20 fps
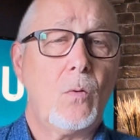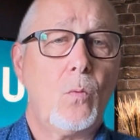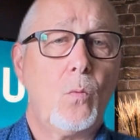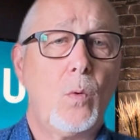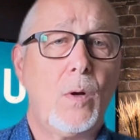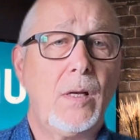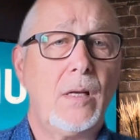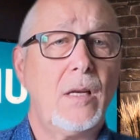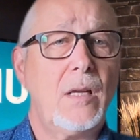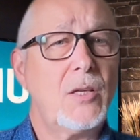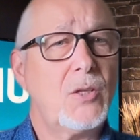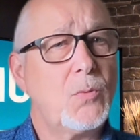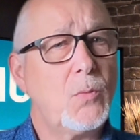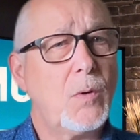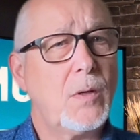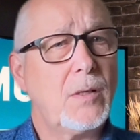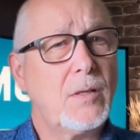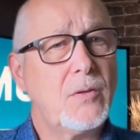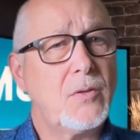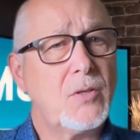One last
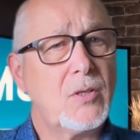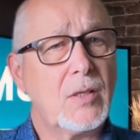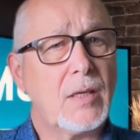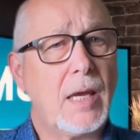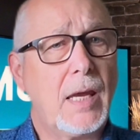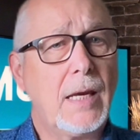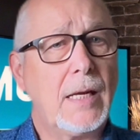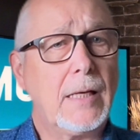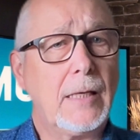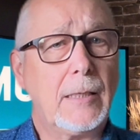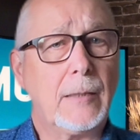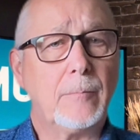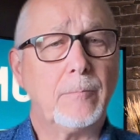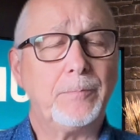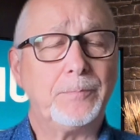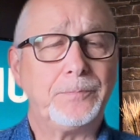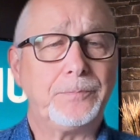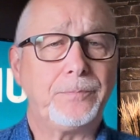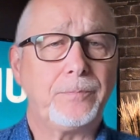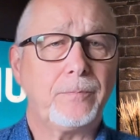word on scaling.
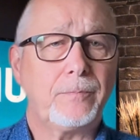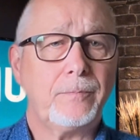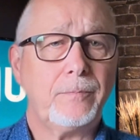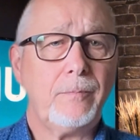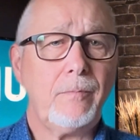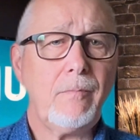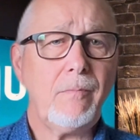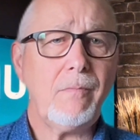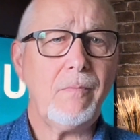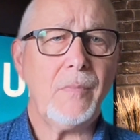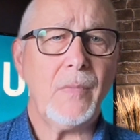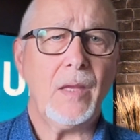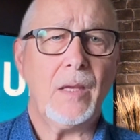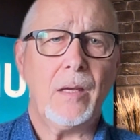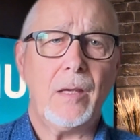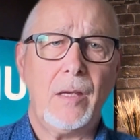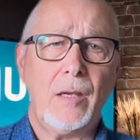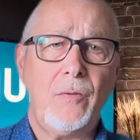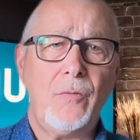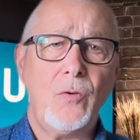
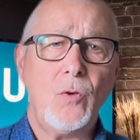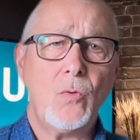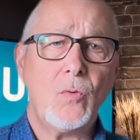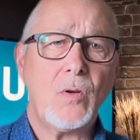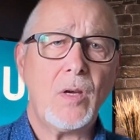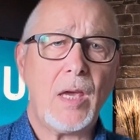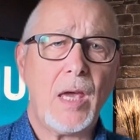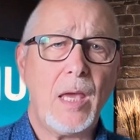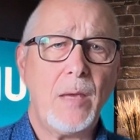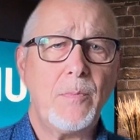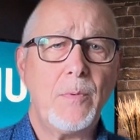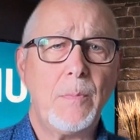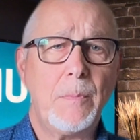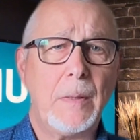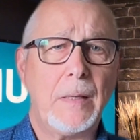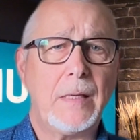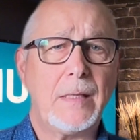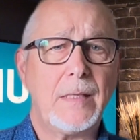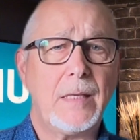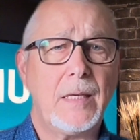If your
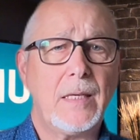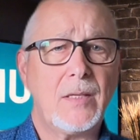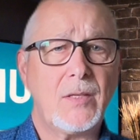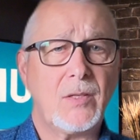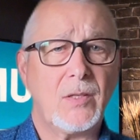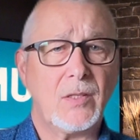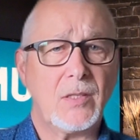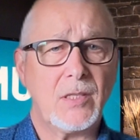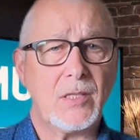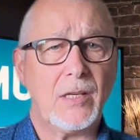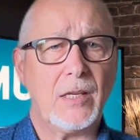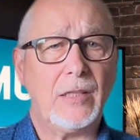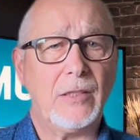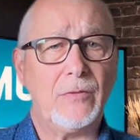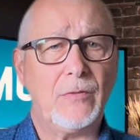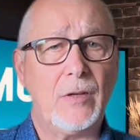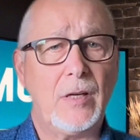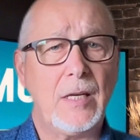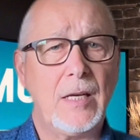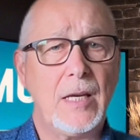capability is
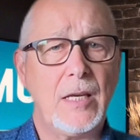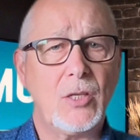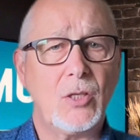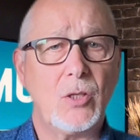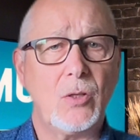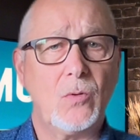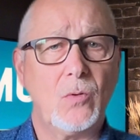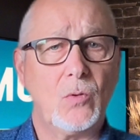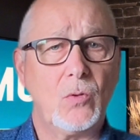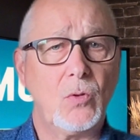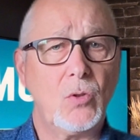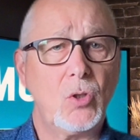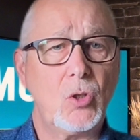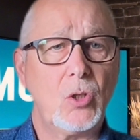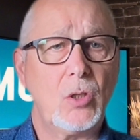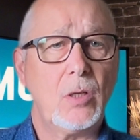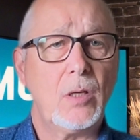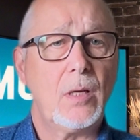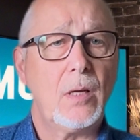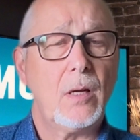successful in its
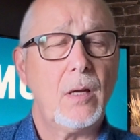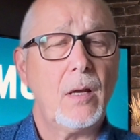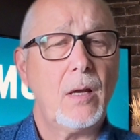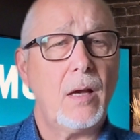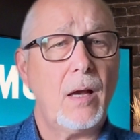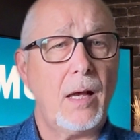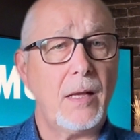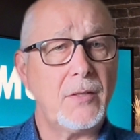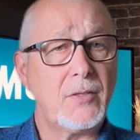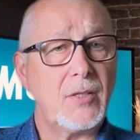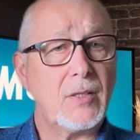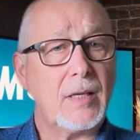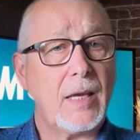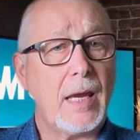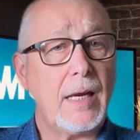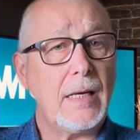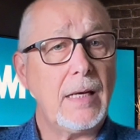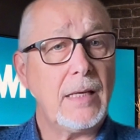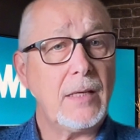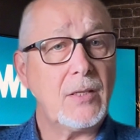launch and
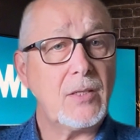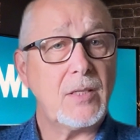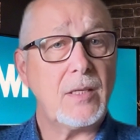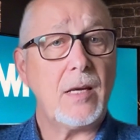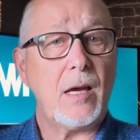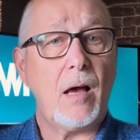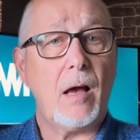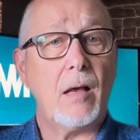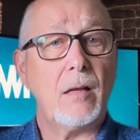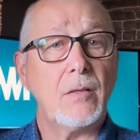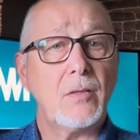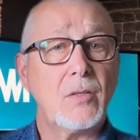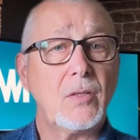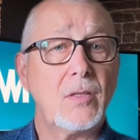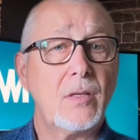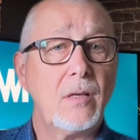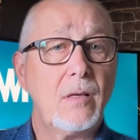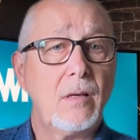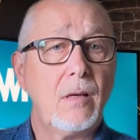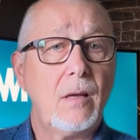scaling
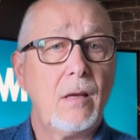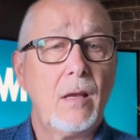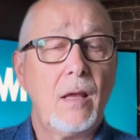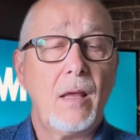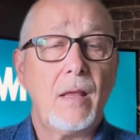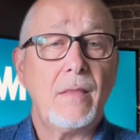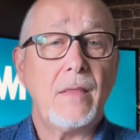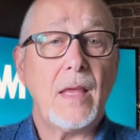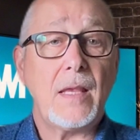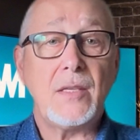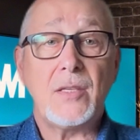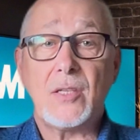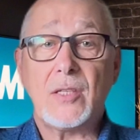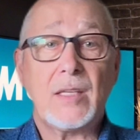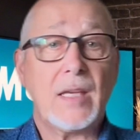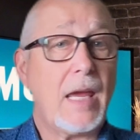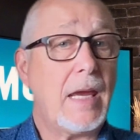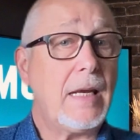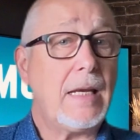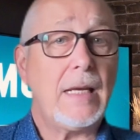starts, then
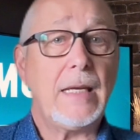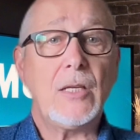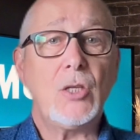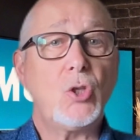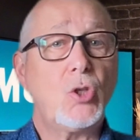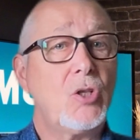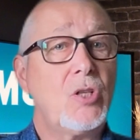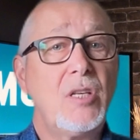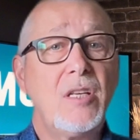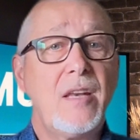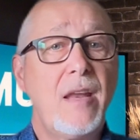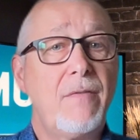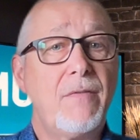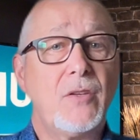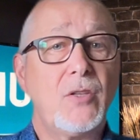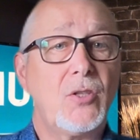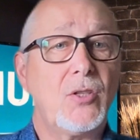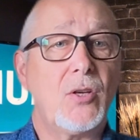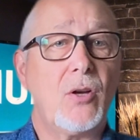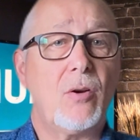scaling should
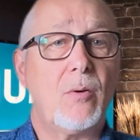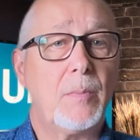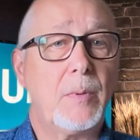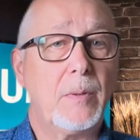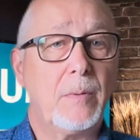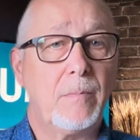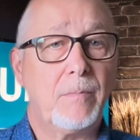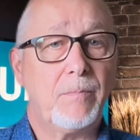never stop.